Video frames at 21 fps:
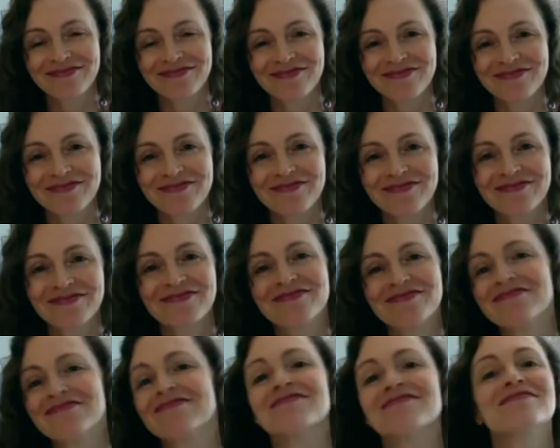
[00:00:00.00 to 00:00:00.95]

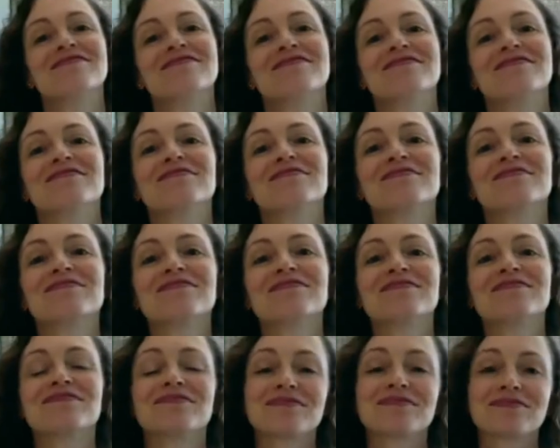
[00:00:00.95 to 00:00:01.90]

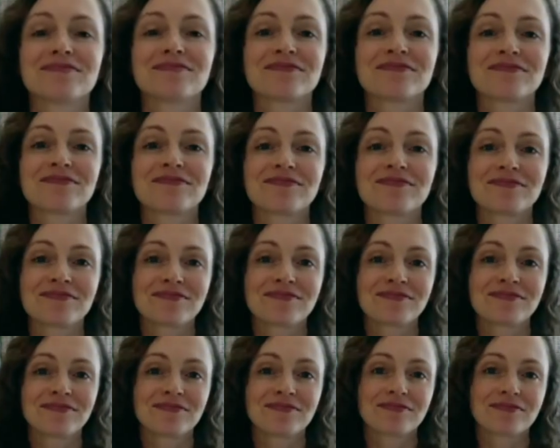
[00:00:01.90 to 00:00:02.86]

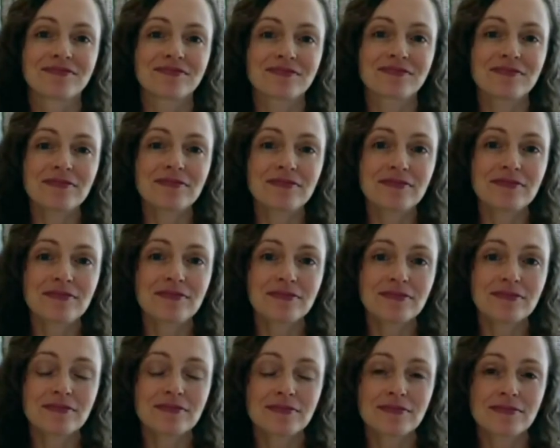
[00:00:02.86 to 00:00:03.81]

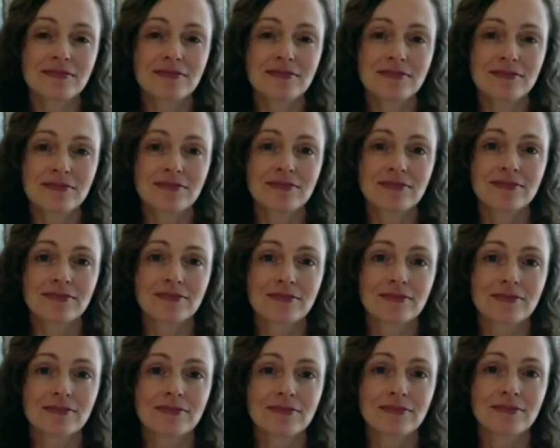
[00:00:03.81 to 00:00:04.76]

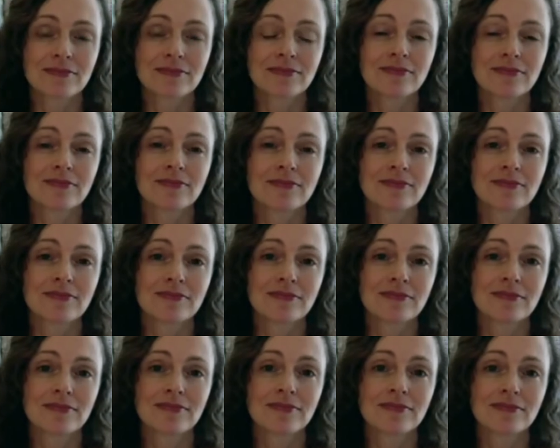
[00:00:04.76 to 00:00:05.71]

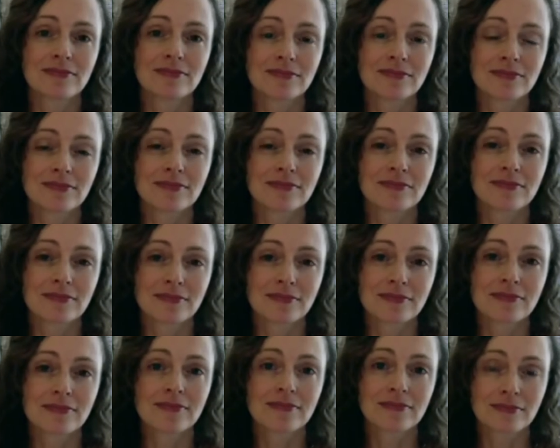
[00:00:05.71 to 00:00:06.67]

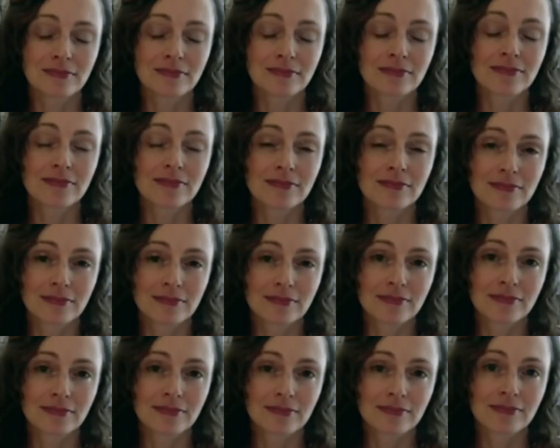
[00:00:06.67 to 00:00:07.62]

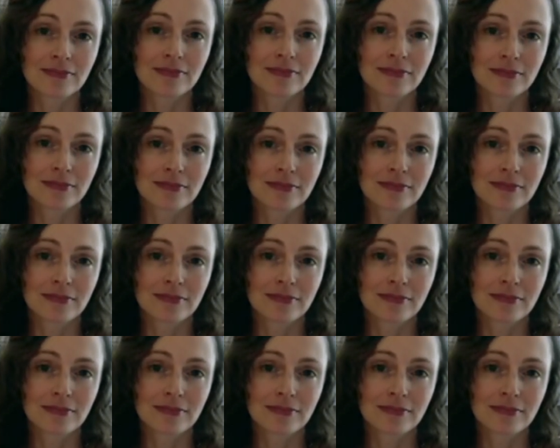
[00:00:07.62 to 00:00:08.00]
[no speech]